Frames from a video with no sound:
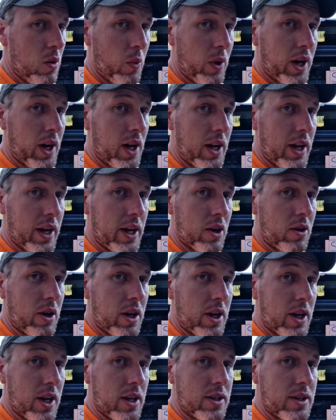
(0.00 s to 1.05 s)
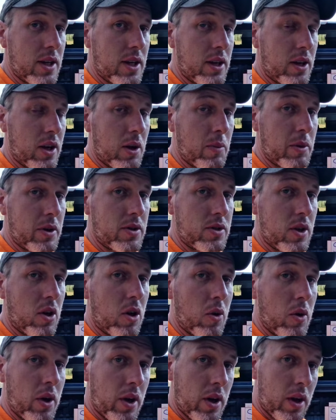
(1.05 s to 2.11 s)
We got a lot of great content coming.
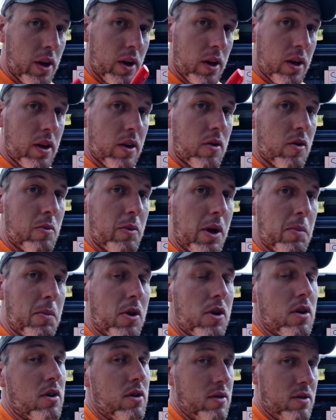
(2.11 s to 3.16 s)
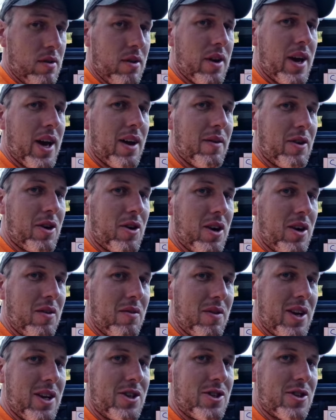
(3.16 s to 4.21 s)
So remember, have a great
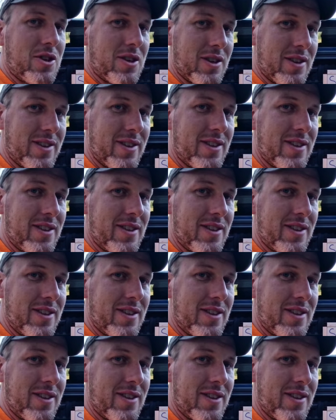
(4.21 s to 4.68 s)
adventure.